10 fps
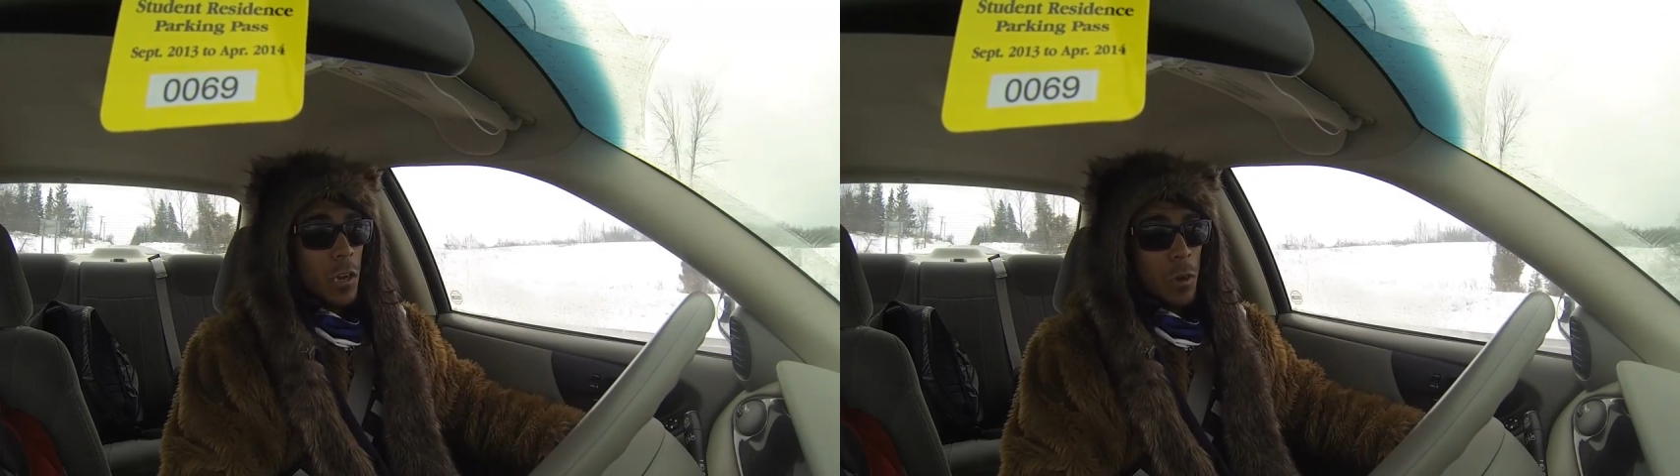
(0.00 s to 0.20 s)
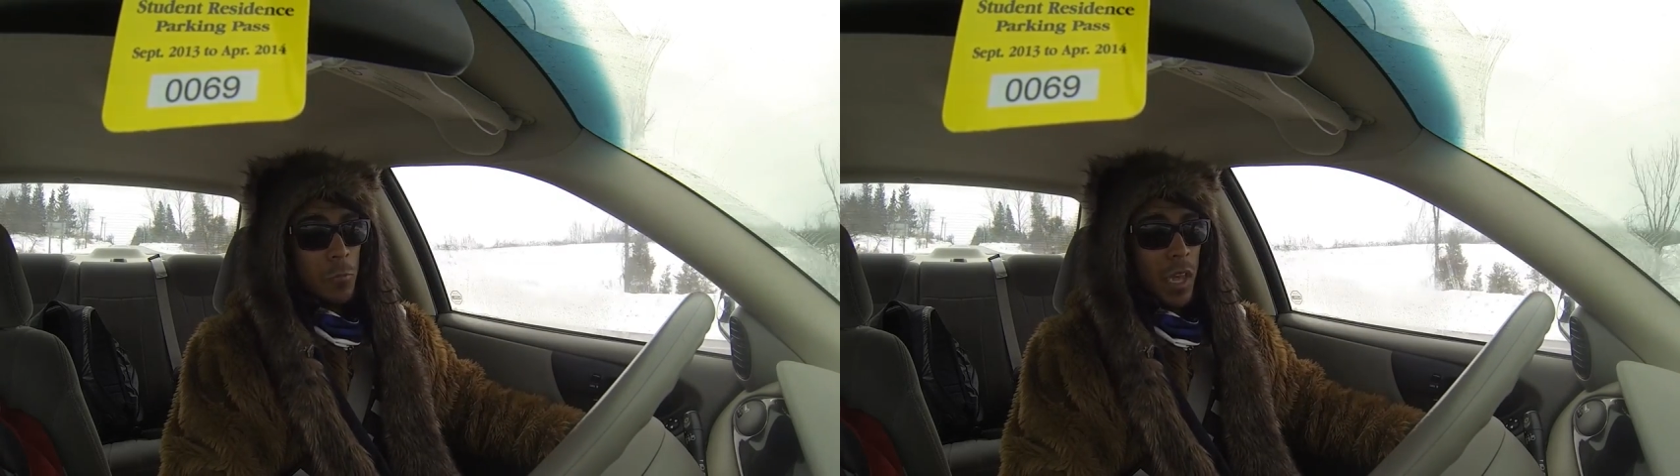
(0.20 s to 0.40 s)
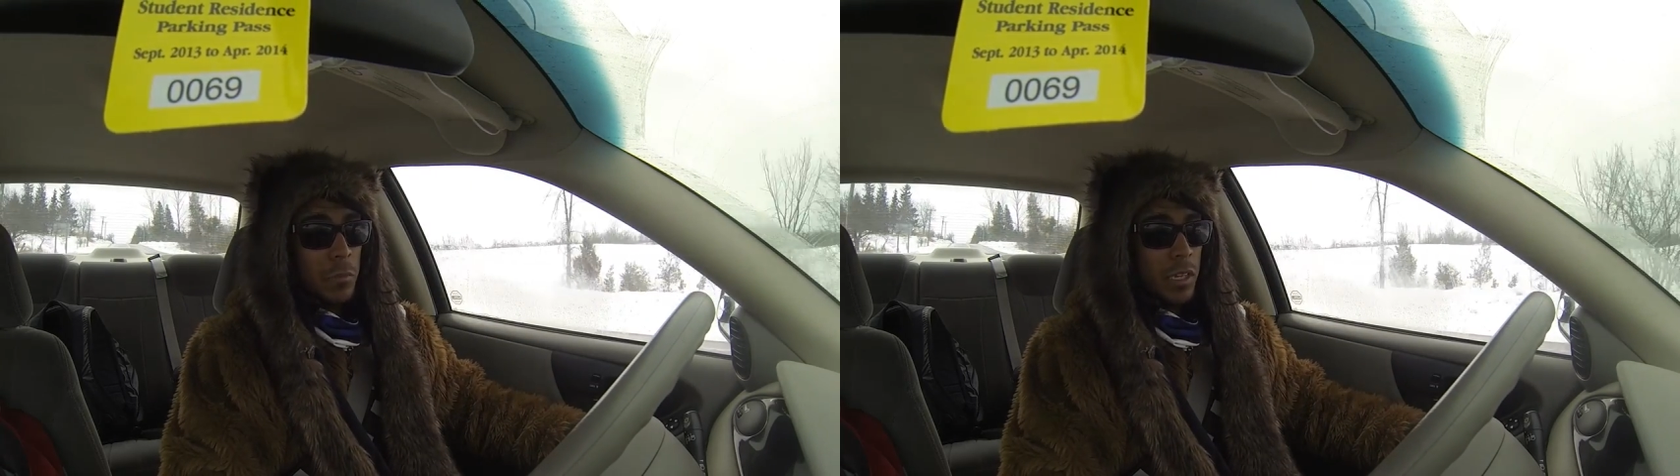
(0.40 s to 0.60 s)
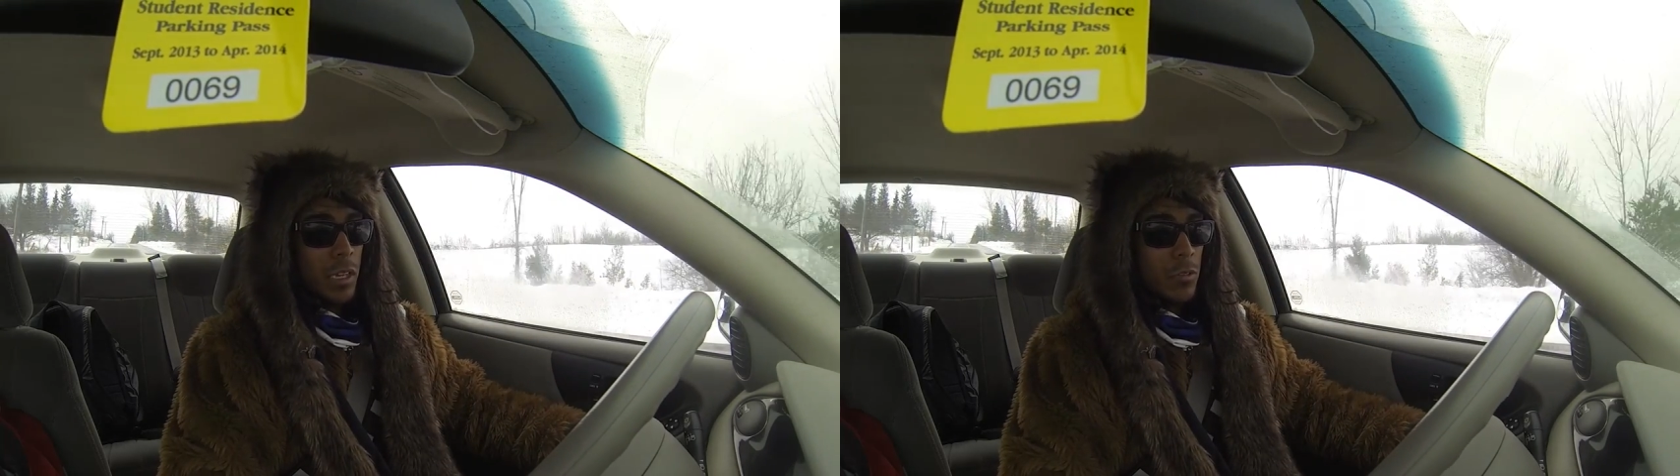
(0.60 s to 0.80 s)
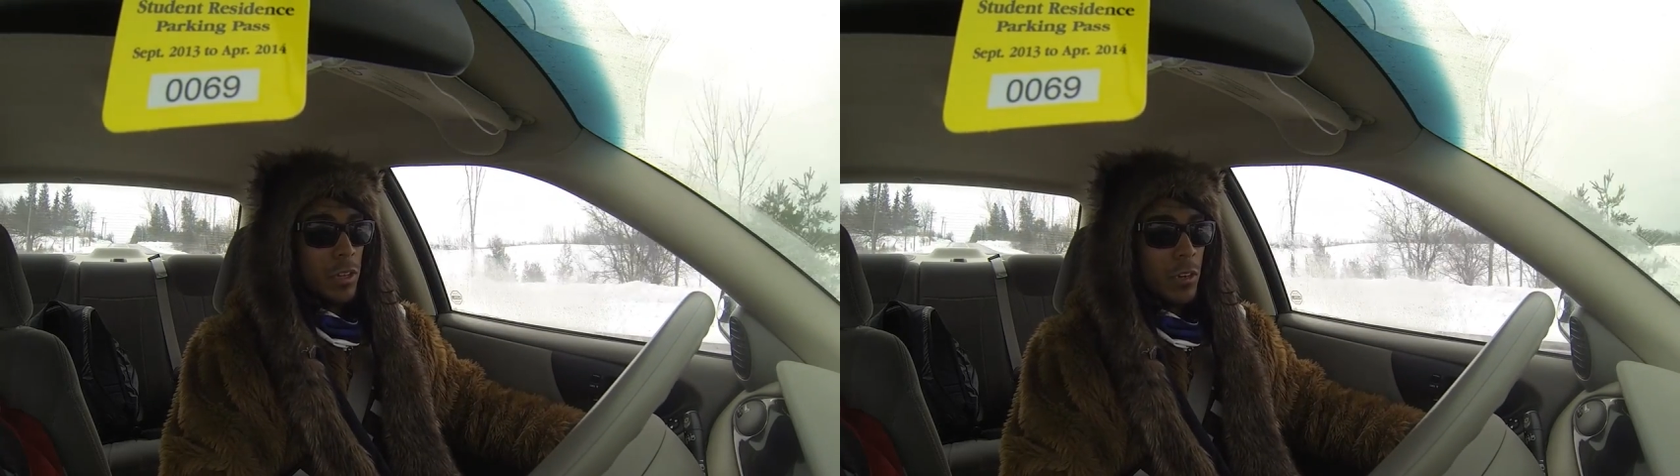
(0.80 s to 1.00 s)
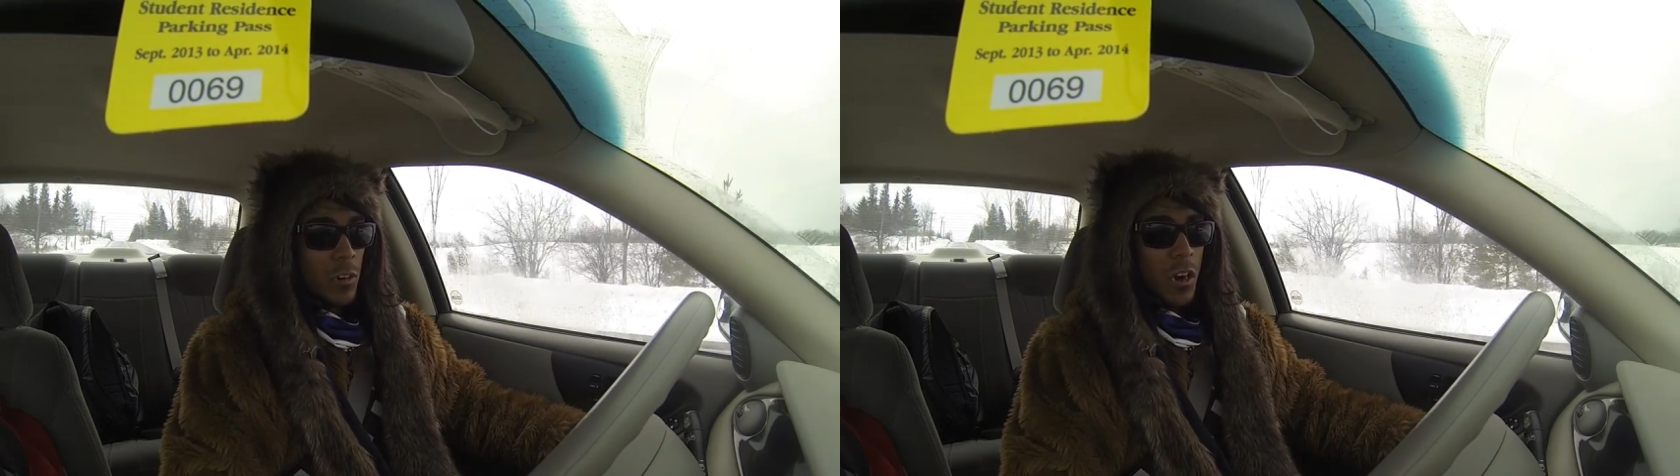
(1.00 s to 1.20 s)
um, at the beginning of the year,